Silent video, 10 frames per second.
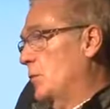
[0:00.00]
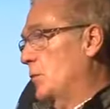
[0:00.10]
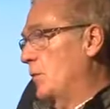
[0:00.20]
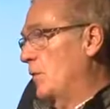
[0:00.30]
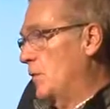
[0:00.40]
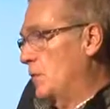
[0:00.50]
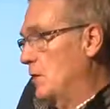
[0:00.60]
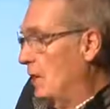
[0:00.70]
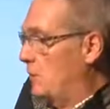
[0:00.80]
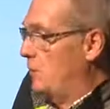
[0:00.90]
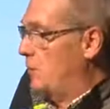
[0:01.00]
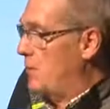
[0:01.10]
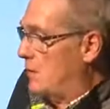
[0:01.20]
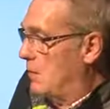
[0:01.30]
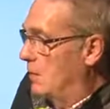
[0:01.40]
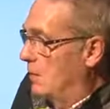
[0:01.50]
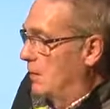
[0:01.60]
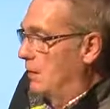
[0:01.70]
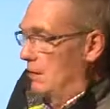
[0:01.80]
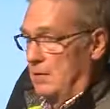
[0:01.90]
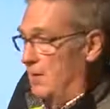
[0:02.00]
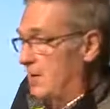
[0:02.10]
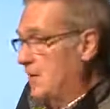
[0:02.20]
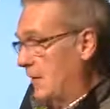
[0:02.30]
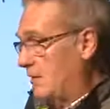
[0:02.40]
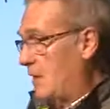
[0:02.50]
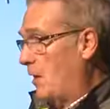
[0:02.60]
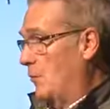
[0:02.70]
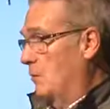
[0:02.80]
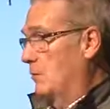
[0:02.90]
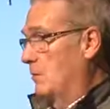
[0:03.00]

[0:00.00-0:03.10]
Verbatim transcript: We would be voted out in a week. And then he sat down.